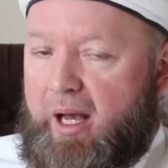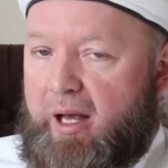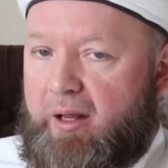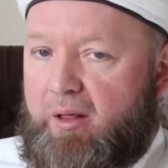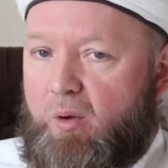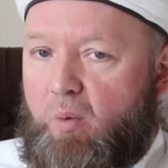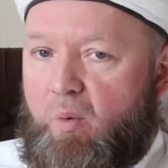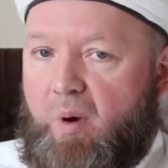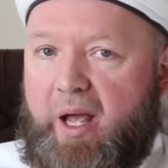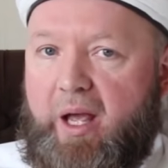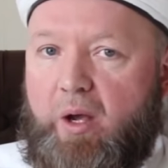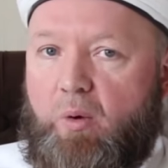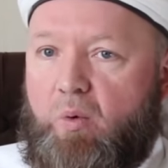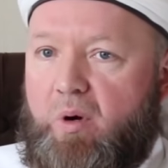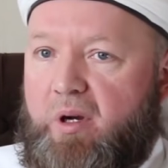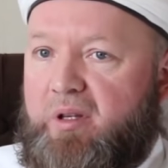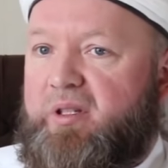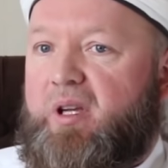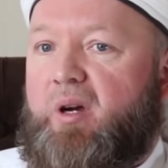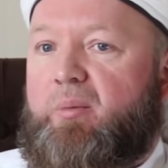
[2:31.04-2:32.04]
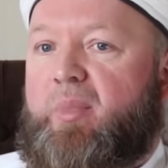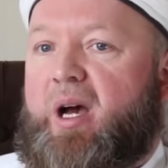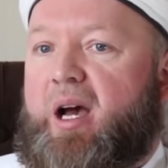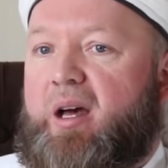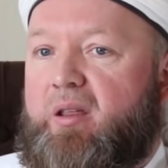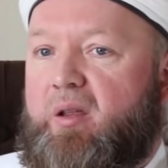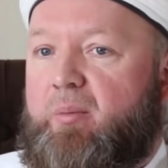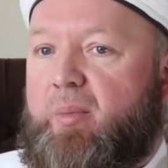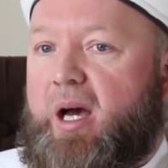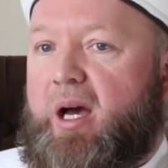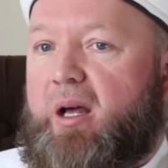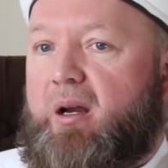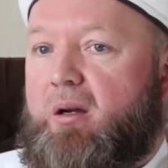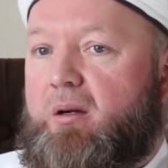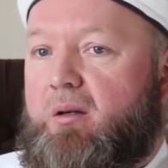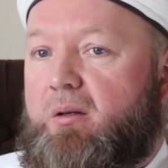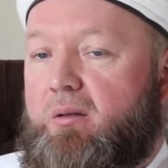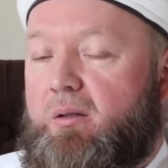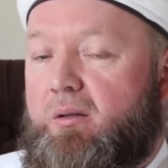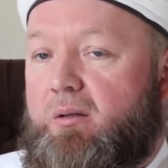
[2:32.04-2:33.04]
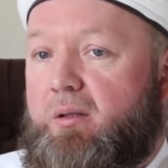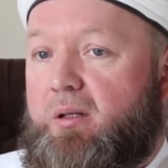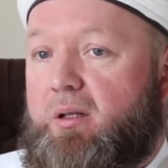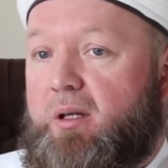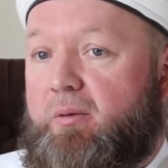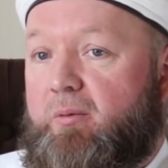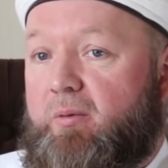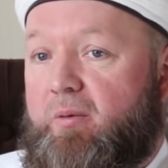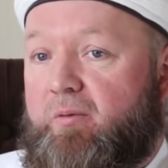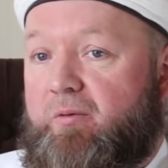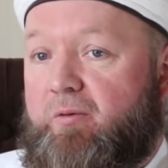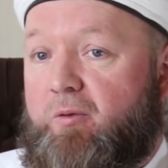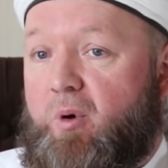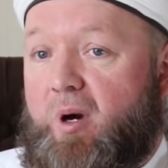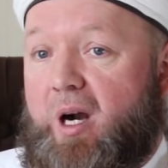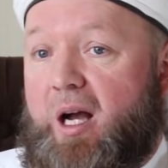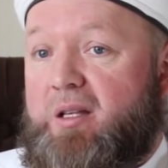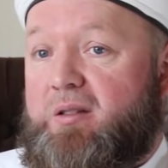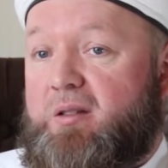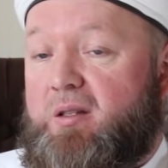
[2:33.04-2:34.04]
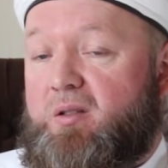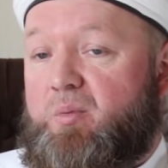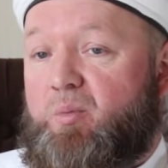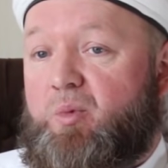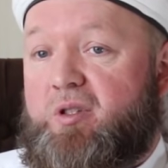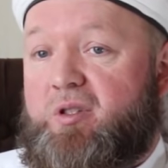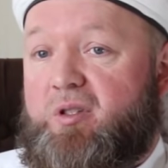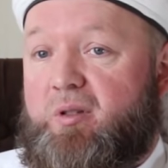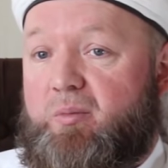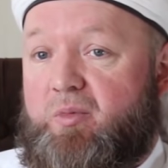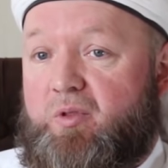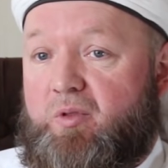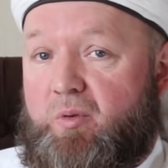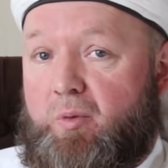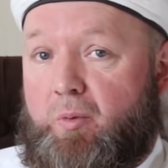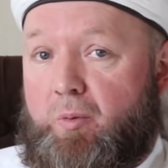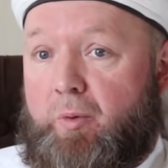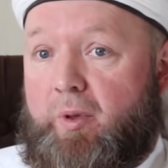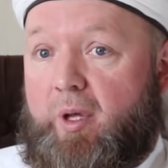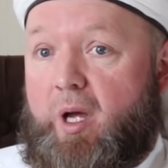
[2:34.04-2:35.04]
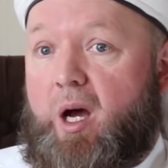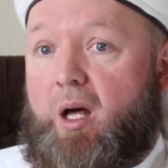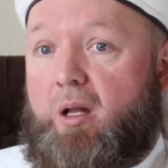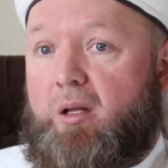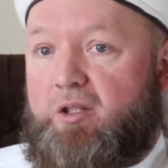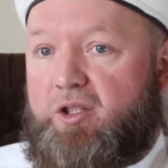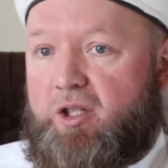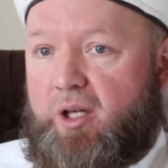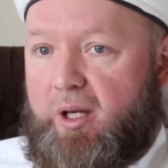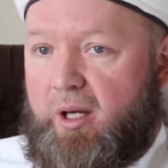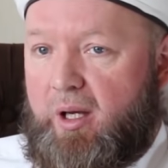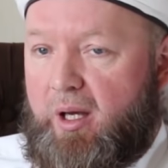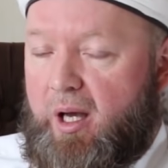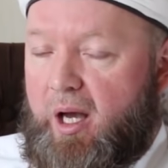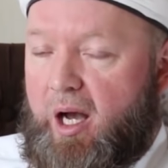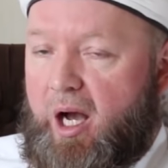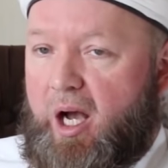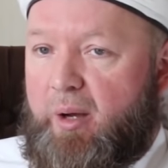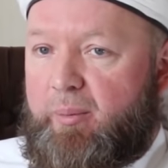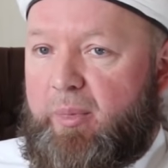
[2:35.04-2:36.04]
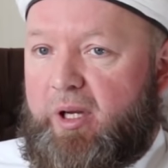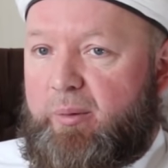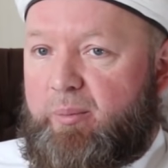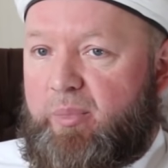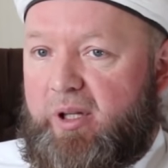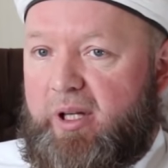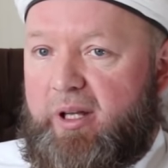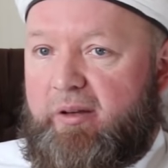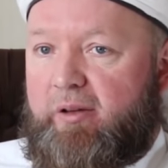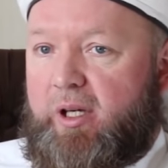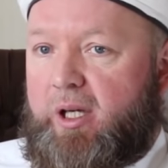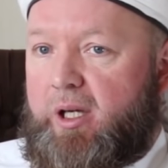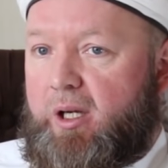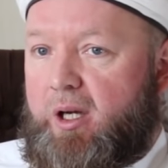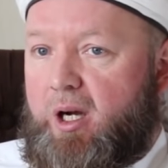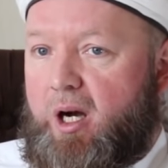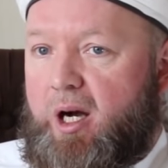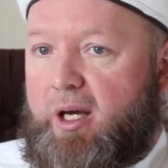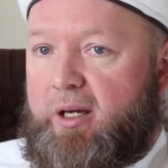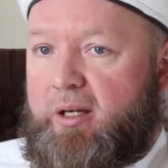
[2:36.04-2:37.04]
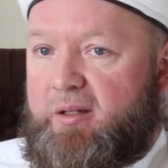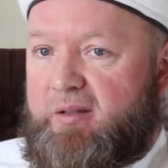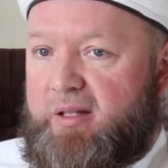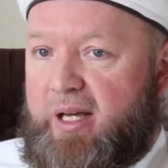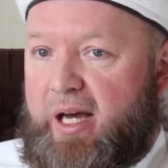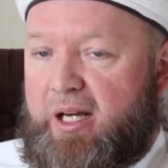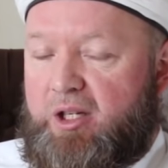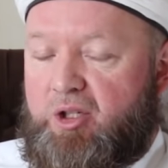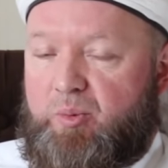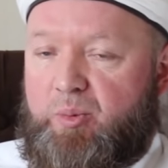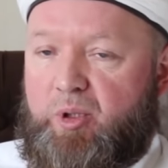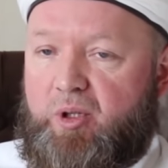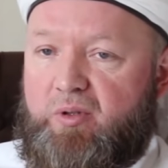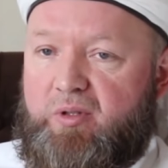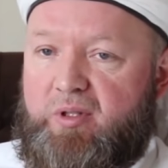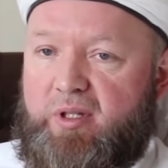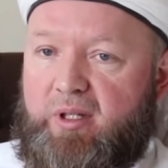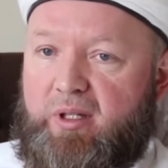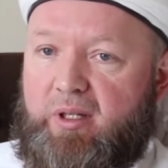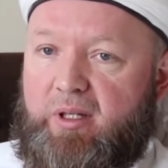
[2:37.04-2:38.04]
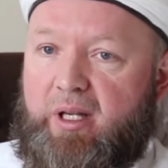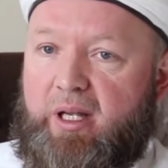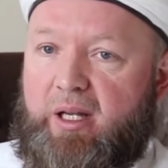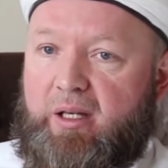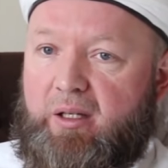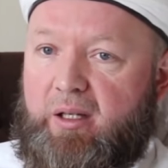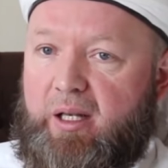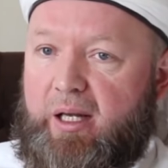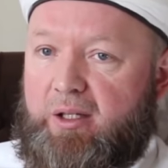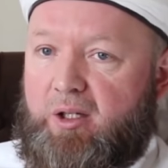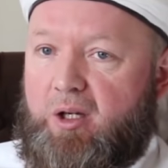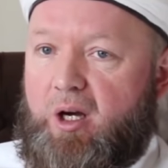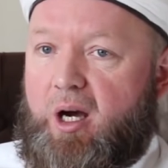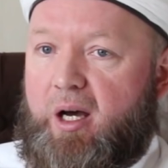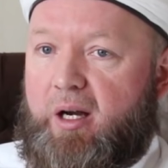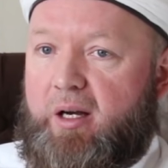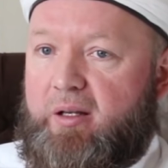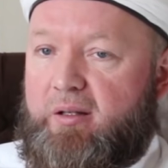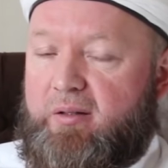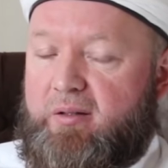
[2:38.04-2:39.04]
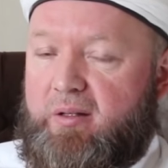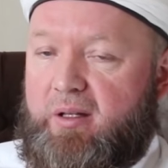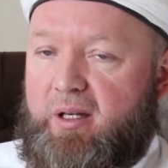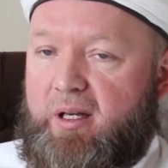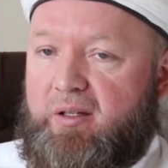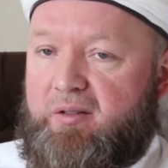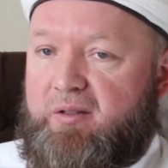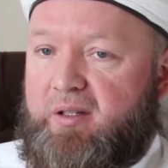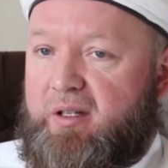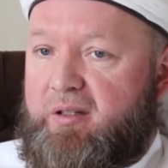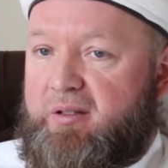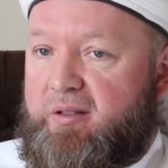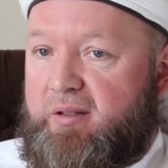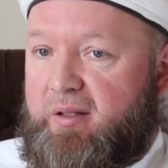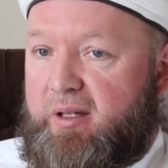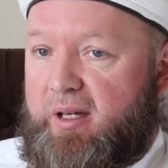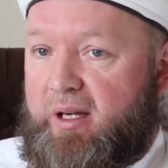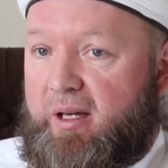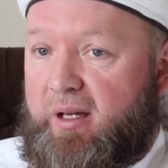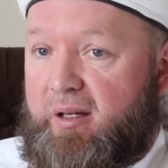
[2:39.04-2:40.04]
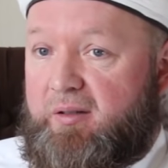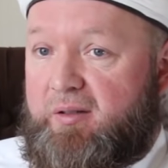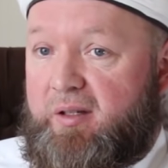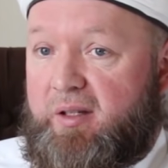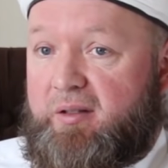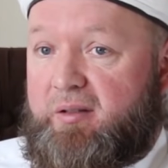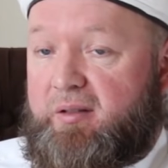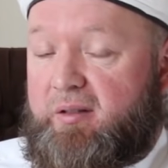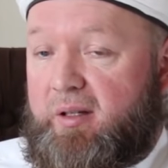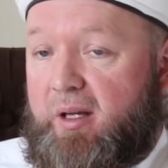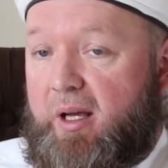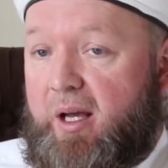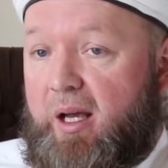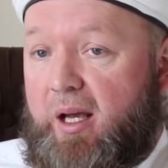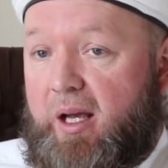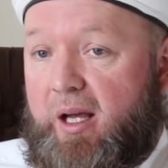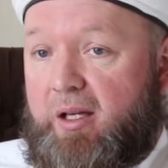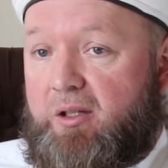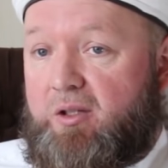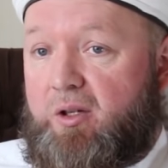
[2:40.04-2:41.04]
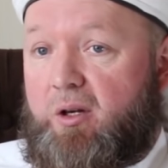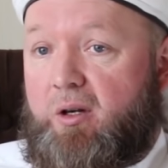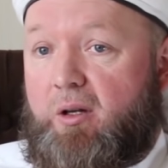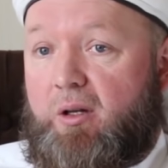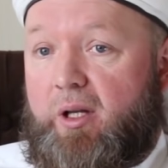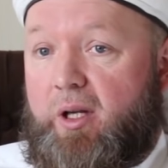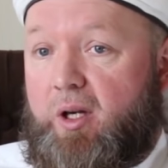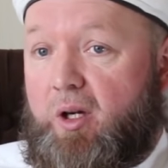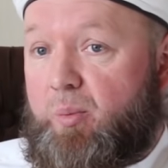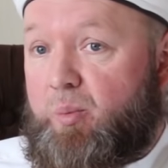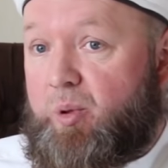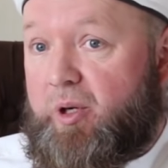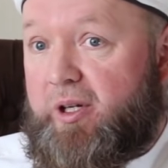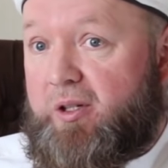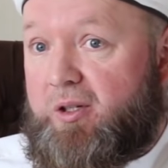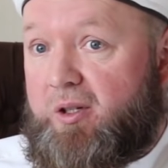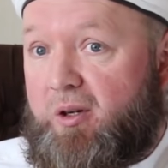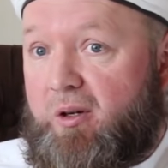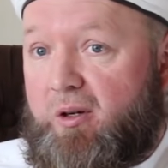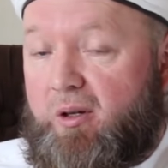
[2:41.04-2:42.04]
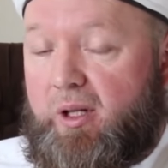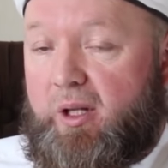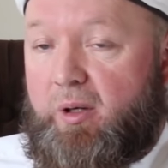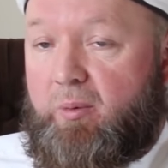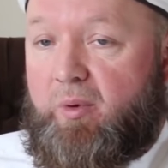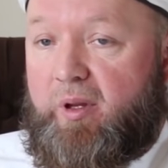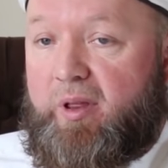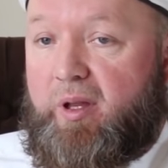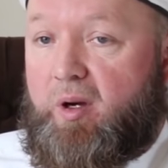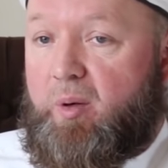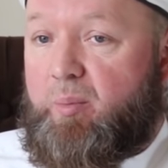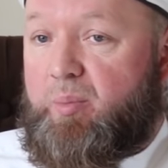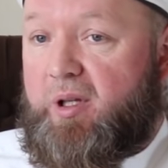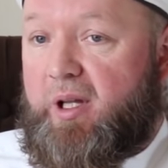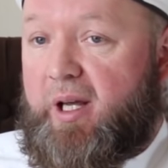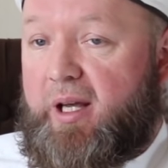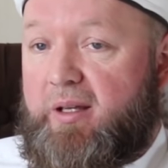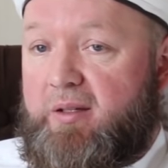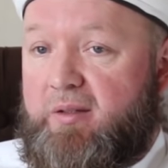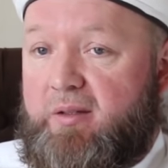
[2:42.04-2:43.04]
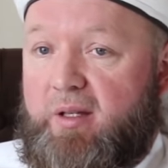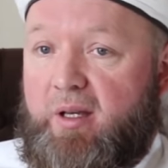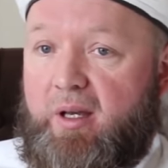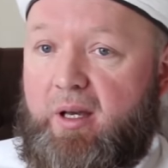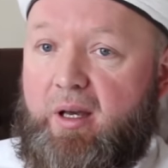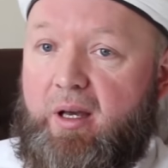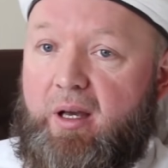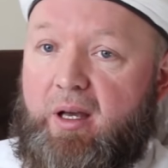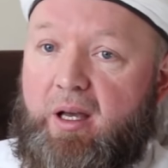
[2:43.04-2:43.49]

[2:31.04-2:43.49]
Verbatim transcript: And the way it works out mathematical for us as Muslims through theology, I mean, believing in God and his attributes, and, and that God is, exists and exists eternally or pre-eternally, without a place